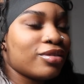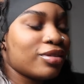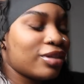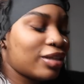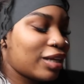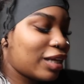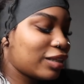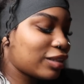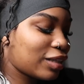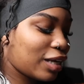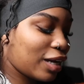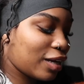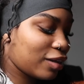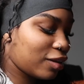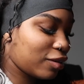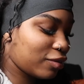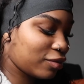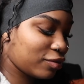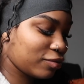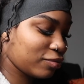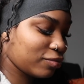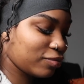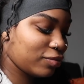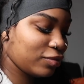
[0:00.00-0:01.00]
that's kind of
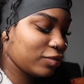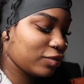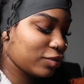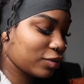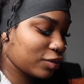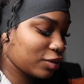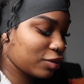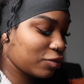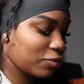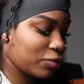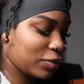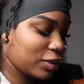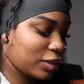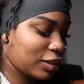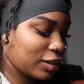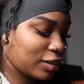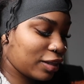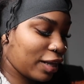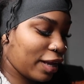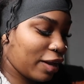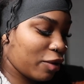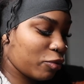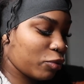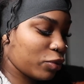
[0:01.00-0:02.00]
what
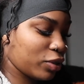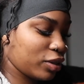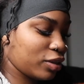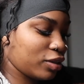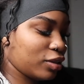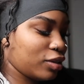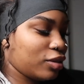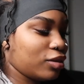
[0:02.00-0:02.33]
that was.